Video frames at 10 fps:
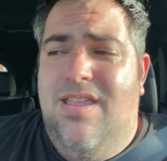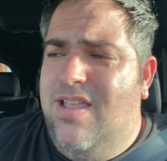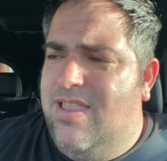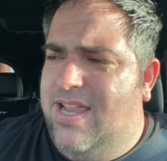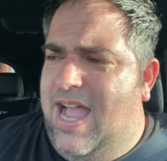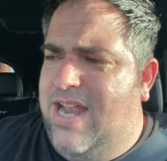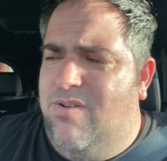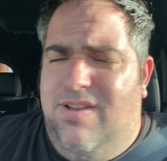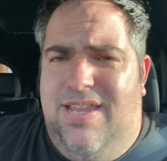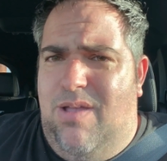Like, I
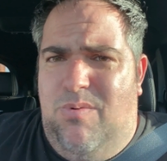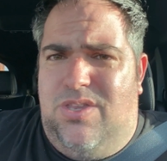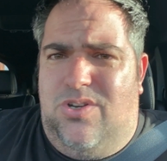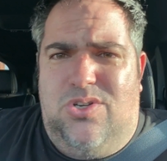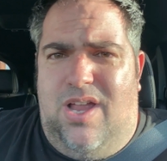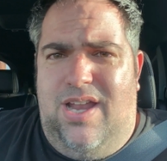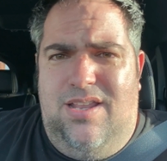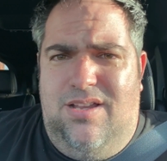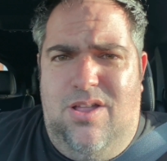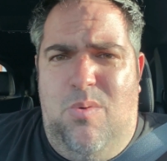don't get what they're trying
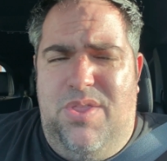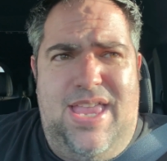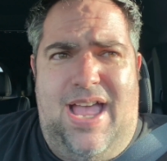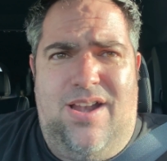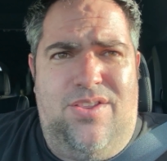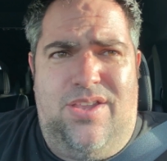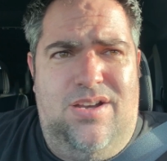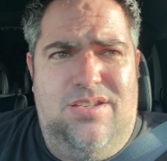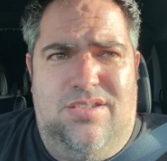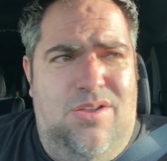to go with that on
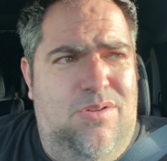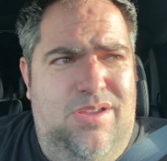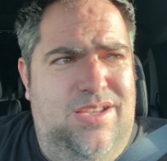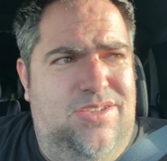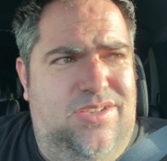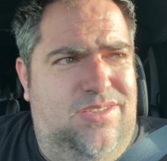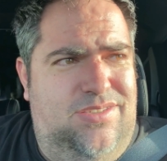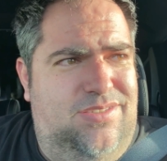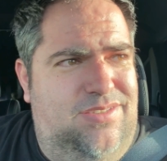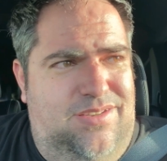there. So
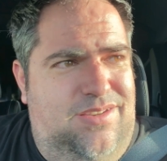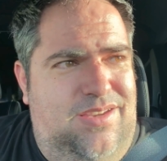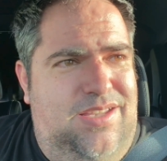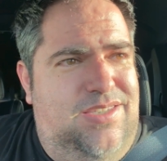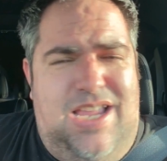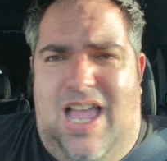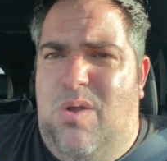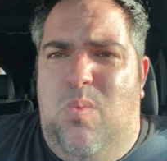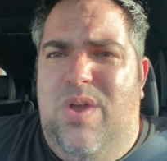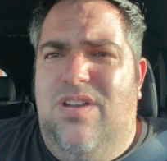it's kind
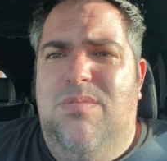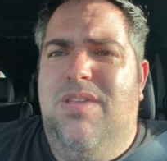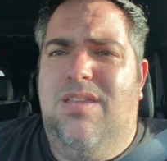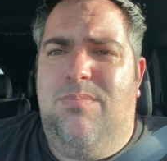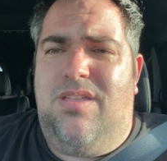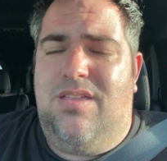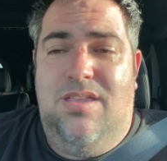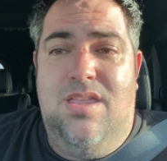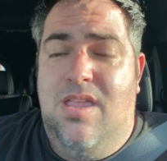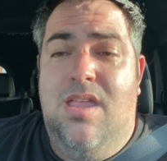of weird to me, but
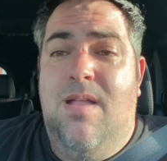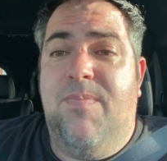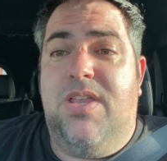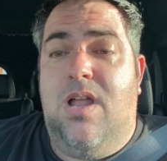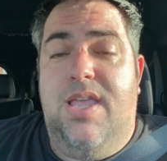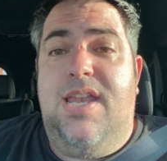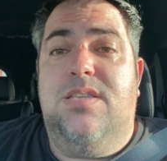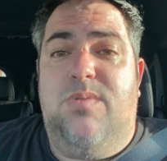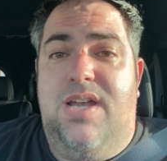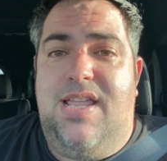you know, it
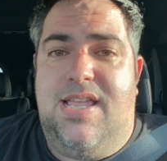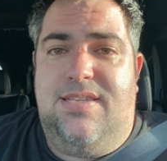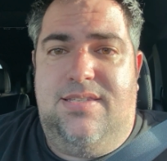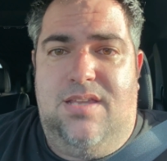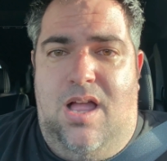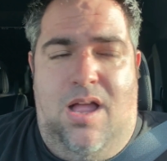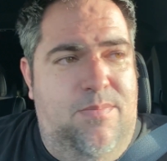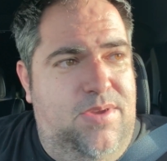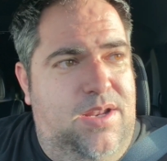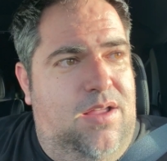is what it is.
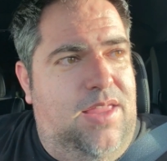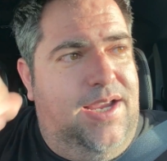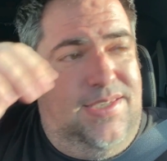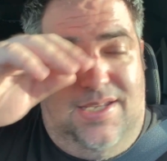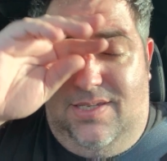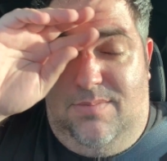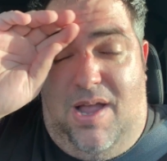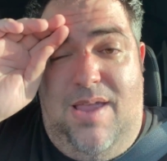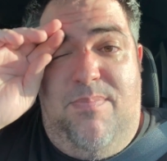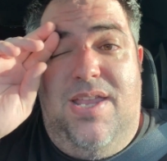You know, like I said, this is
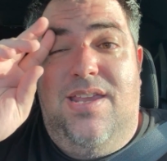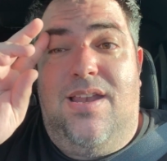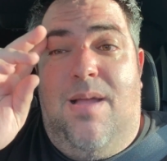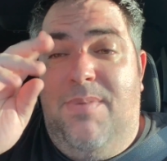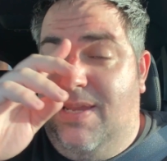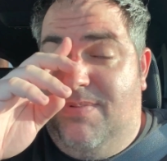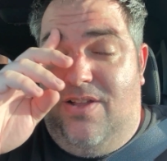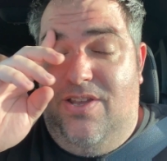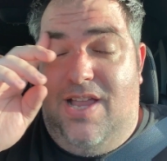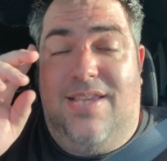my opinion. I'm gonna keep
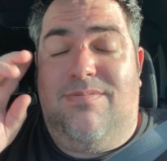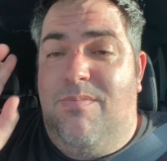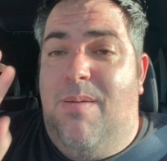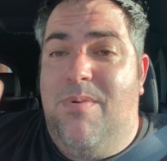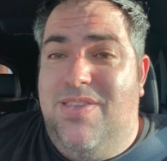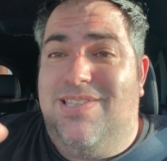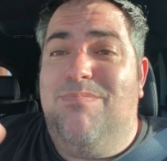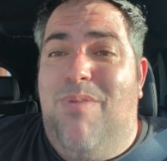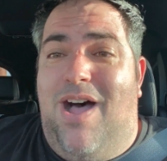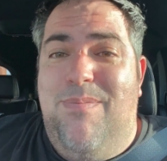telling you guys, remember, this is
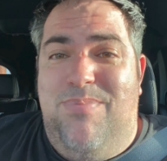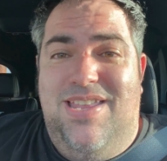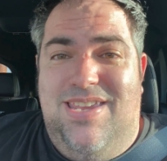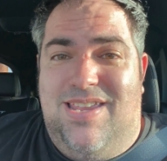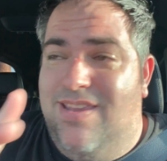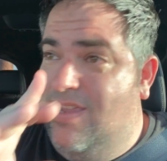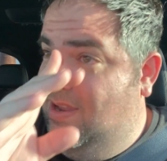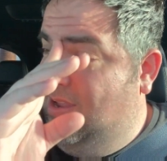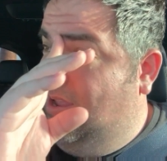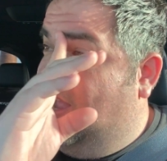my
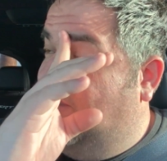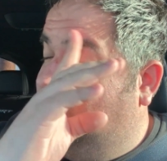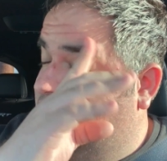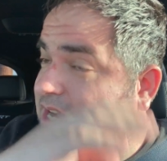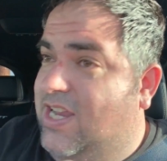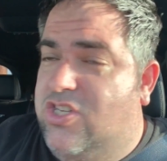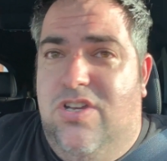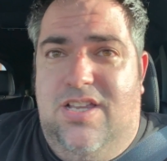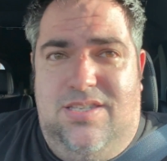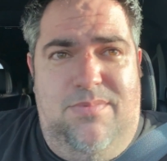opinion. I'm just trying to get
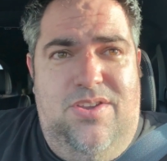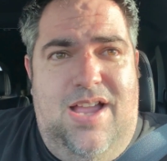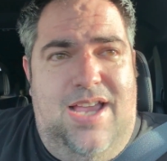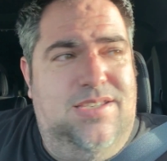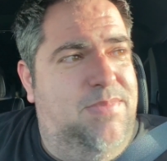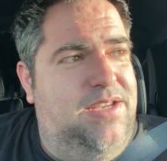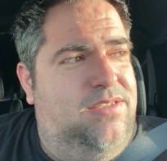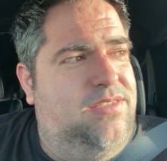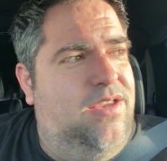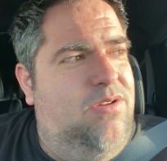some of you guys to be
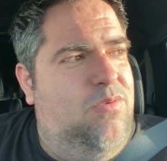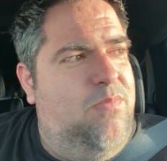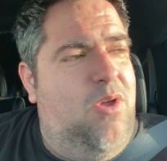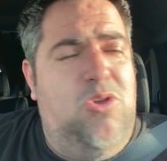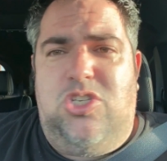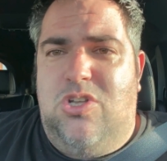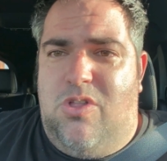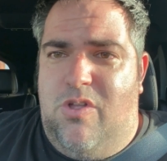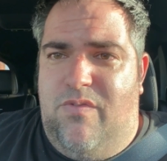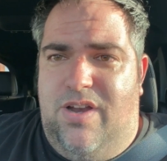so
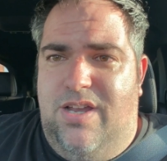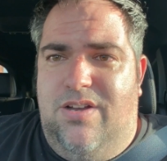emotional over it.